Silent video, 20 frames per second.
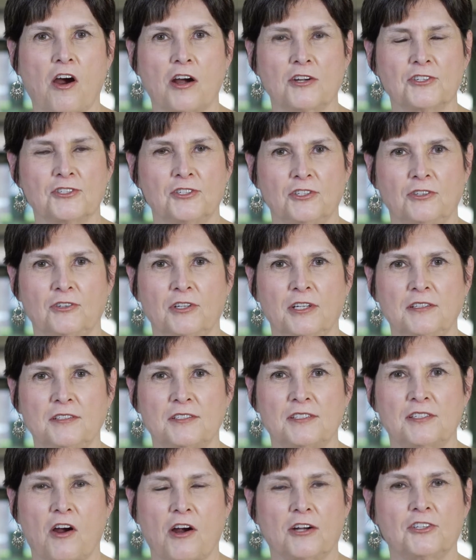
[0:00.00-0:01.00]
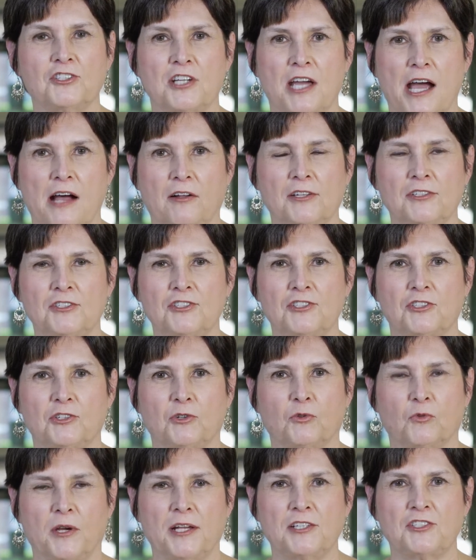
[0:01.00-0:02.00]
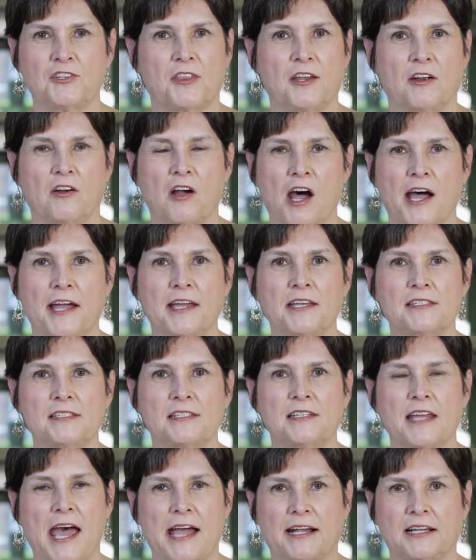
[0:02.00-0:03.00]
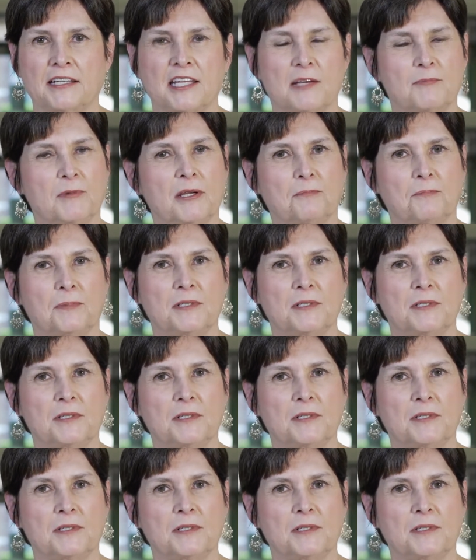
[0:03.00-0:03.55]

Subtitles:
Our students are challenged to reach their highest academic